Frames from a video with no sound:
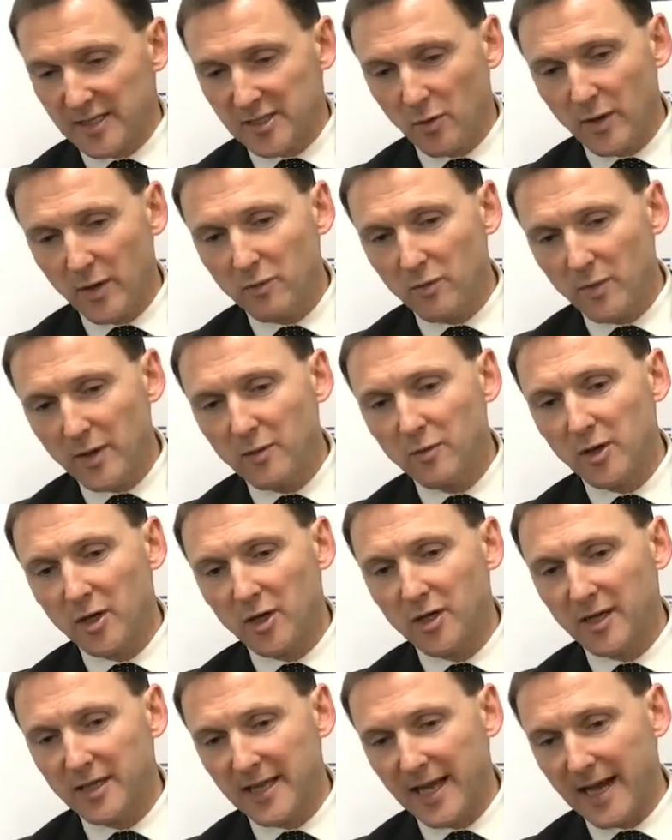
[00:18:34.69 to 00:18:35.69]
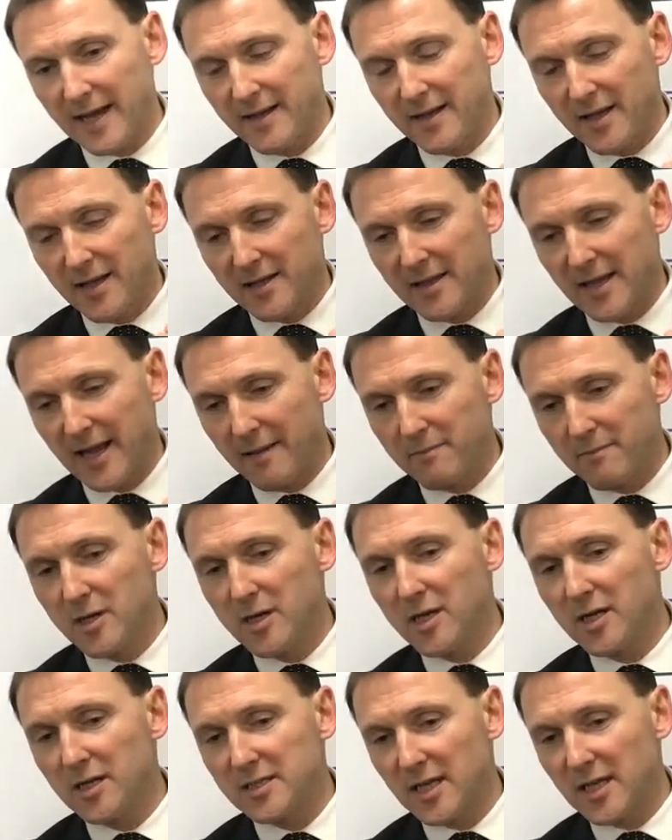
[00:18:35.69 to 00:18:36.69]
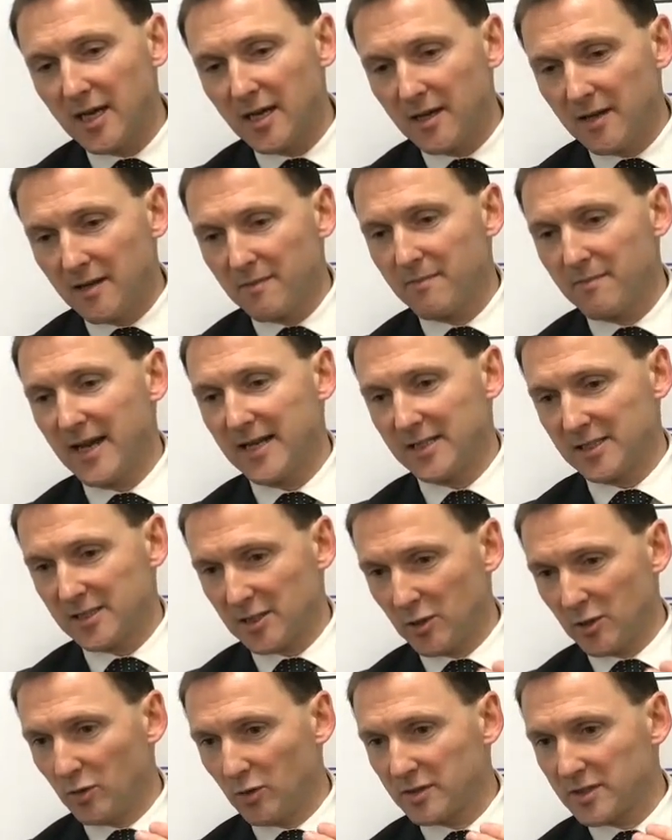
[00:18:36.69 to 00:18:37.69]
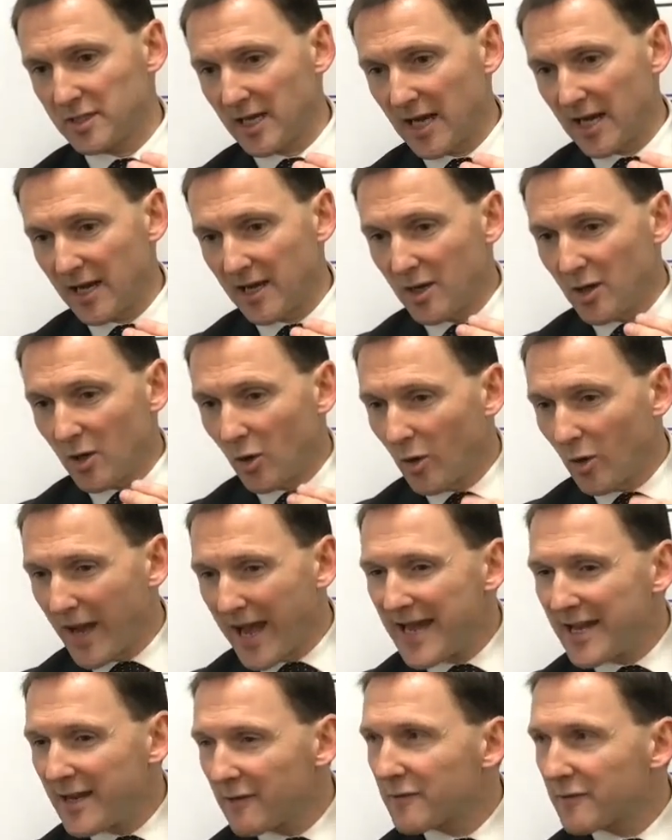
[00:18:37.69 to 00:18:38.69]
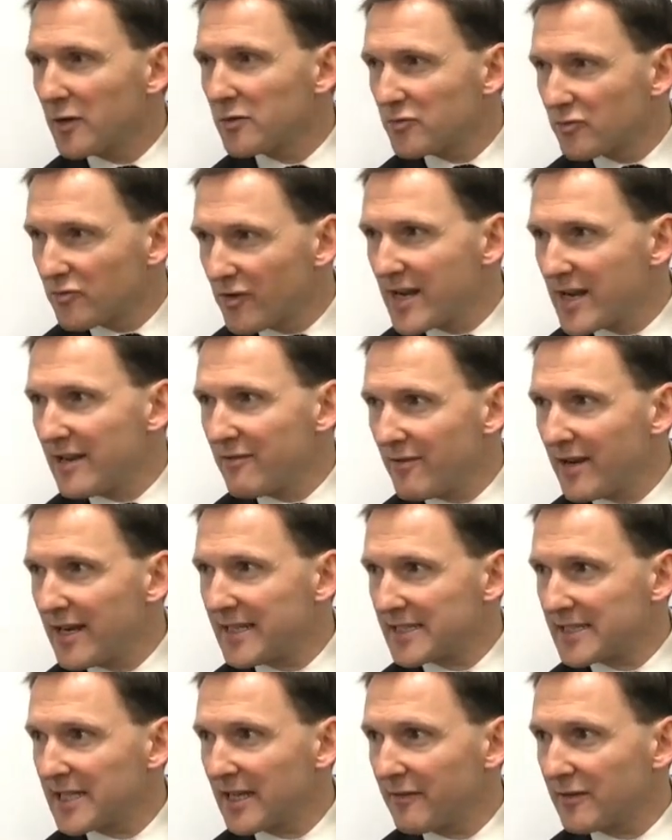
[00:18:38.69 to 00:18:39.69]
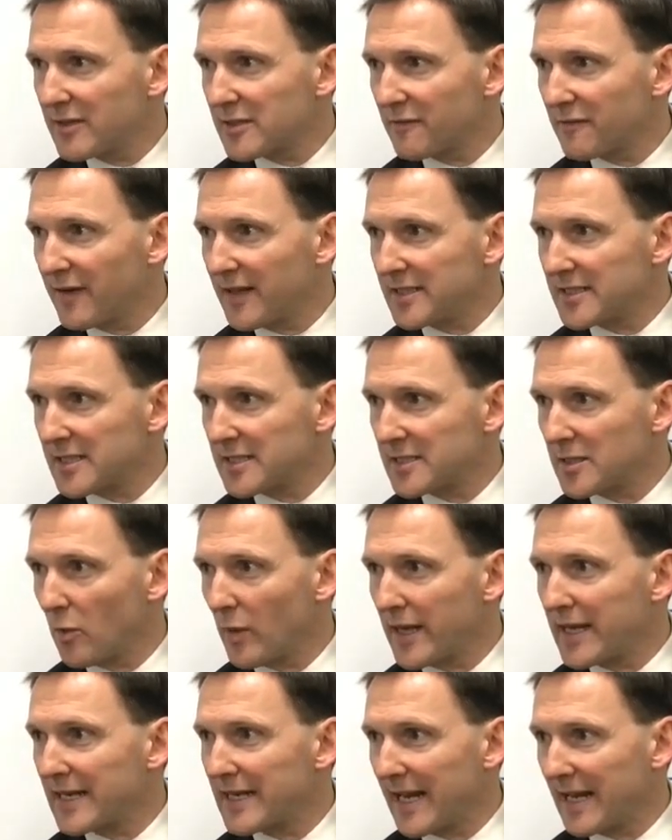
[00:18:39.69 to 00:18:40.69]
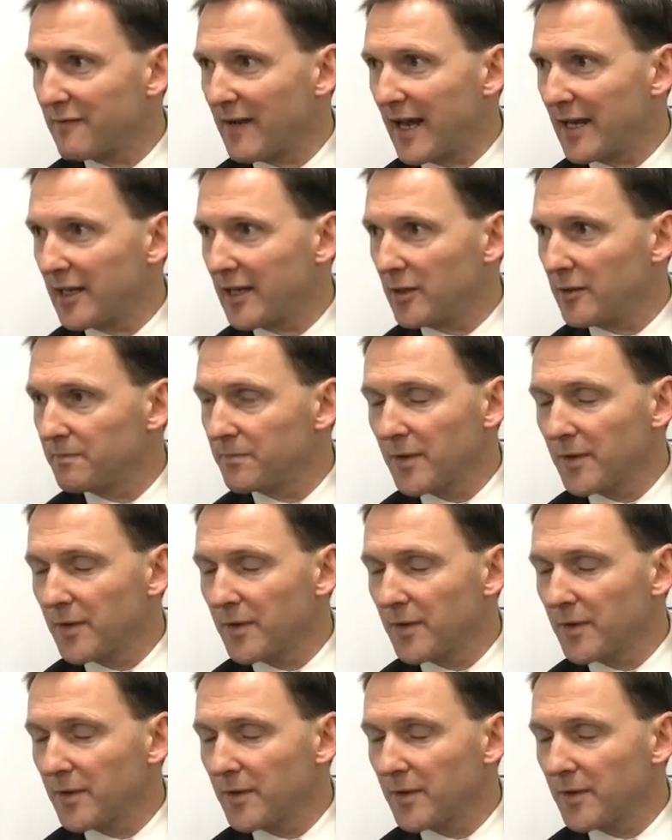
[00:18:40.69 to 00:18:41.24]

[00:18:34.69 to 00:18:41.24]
So we'll, we'll look at that, that murder, manslaughter, or any of those really, really serious offences that we can add value.